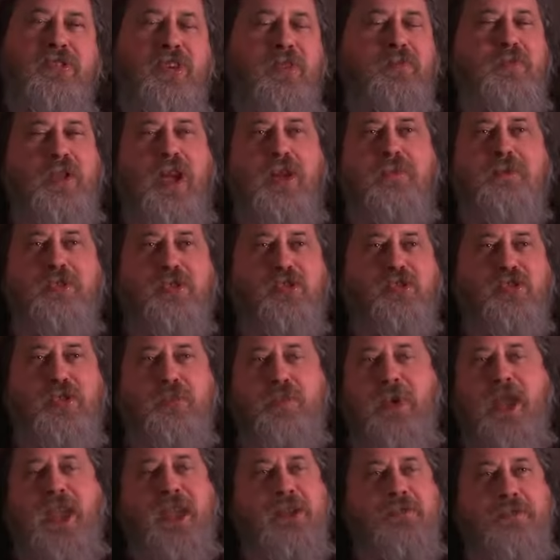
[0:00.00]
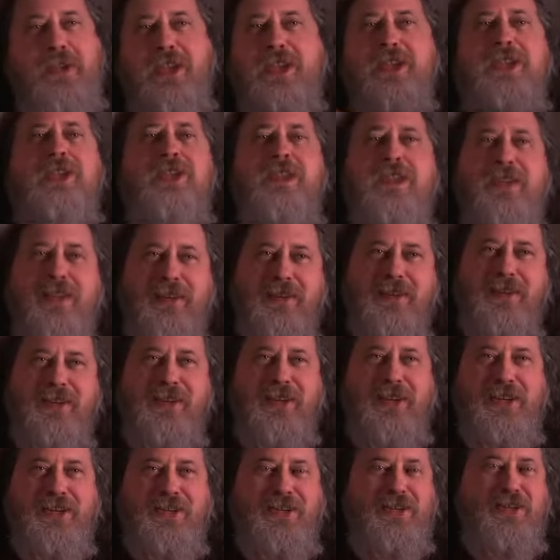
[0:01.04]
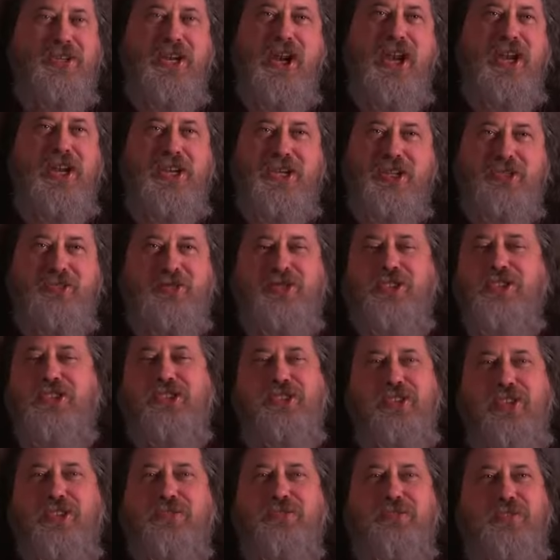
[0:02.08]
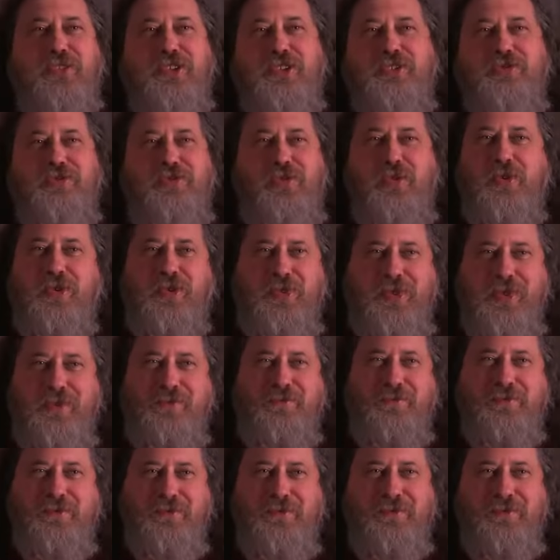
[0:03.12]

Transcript: sometimes used to pay me to change free software for them.